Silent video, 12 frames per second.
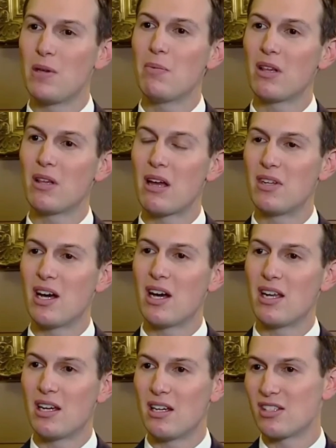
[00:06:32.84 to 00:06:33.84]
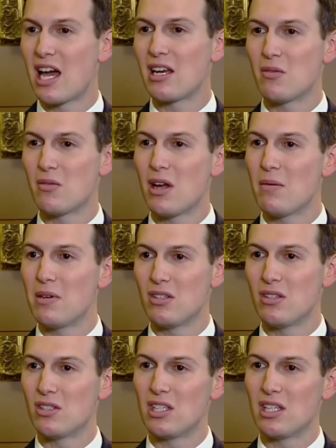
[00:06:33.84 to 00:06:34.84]
people have done, and in Saudi Arabia
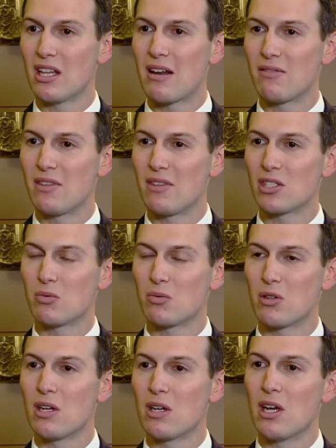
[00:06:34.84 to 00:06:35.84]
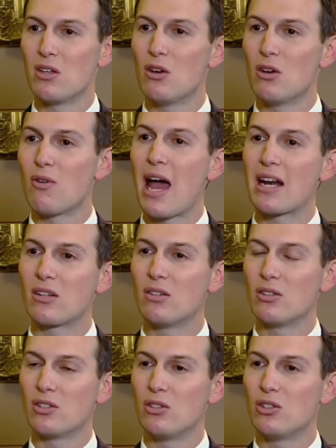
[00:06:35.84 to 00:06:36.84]
you see a lot of this, where you have
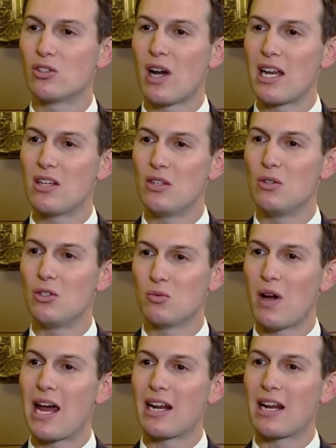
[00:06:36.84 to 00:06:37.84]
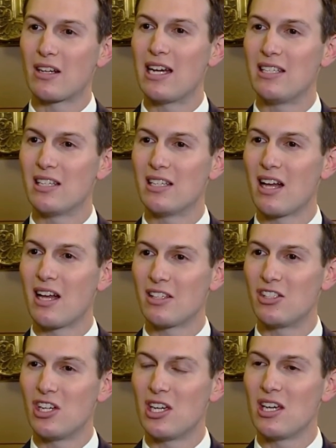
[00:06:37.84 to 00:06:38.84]
radicals who try to use radical
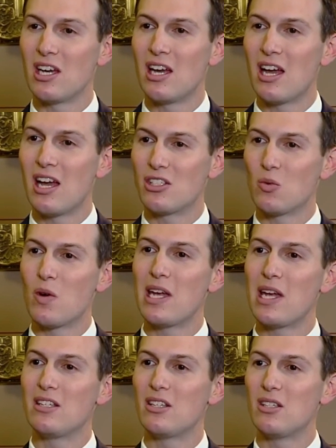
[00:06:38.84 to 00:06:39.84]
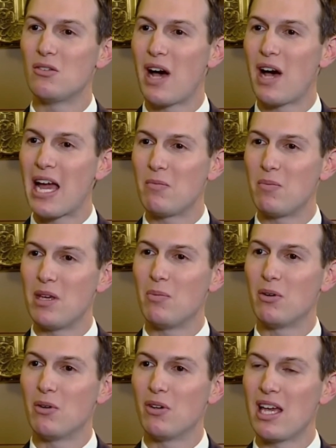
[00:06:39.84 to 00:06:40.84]
ideology as a way to divide
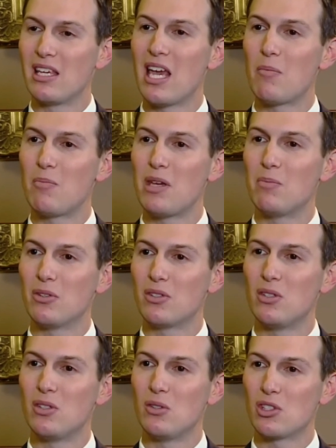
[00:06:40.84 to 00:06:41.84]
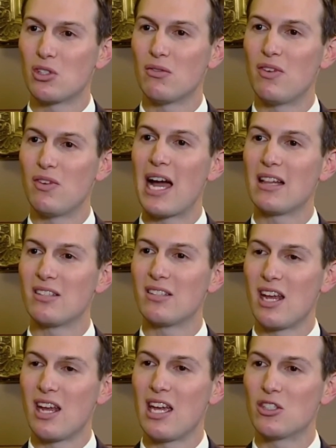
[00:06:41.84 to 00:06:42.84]
people and get people to stir violence
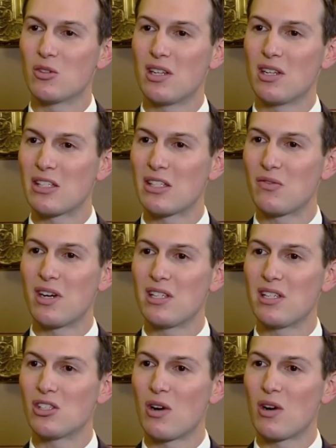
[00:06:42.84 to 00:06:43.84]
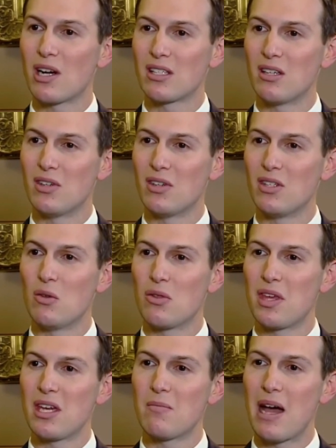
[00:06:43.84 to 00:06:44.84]
and hatred, and that's very destructive. And you
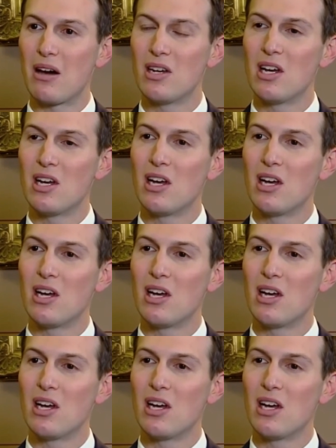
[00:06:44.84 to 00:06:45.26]
think about